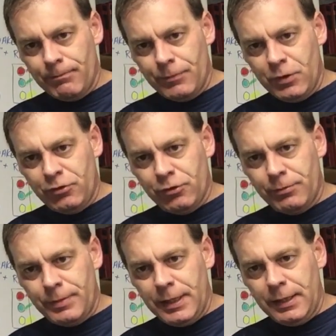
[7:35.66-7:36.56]
you
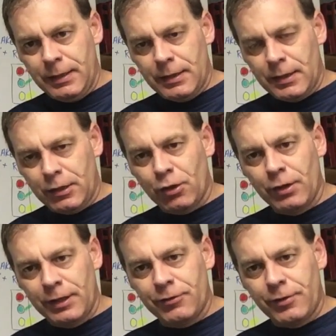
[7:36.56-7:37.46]
should be
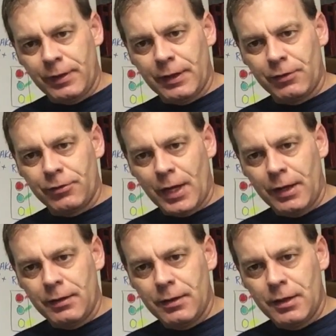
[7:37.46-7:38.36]
courteous to the other side.
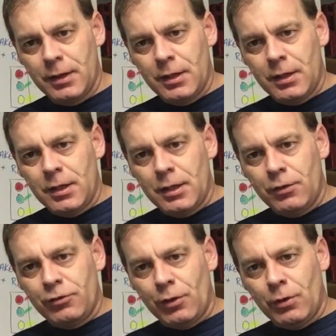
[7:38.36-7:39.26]

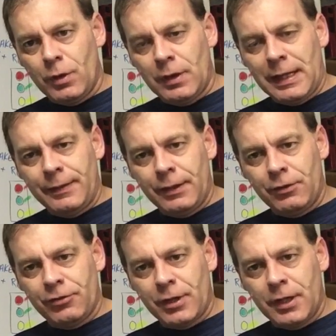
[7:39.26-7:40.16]
So allow the other
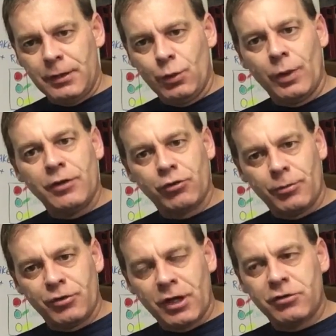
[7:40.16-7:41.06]
side, you raise your
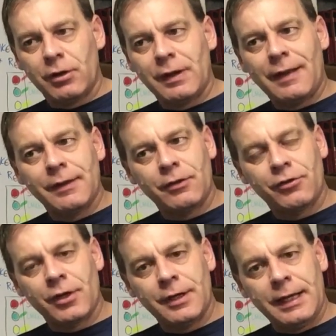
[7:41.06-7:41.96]
objection, allow the other
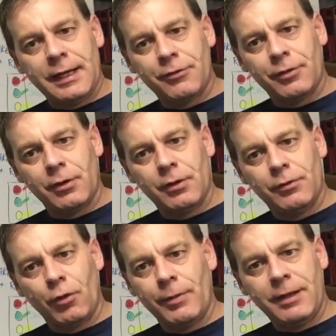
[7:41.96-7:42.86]
side to answer.
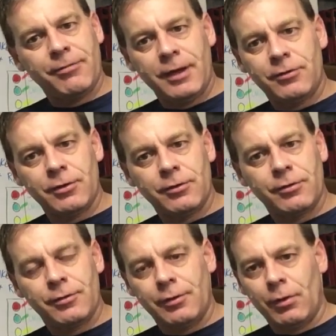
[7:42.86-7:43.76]
Don't make
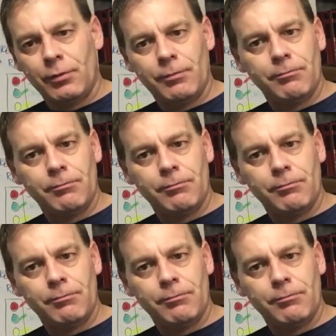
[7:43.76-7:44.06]
faces. Don't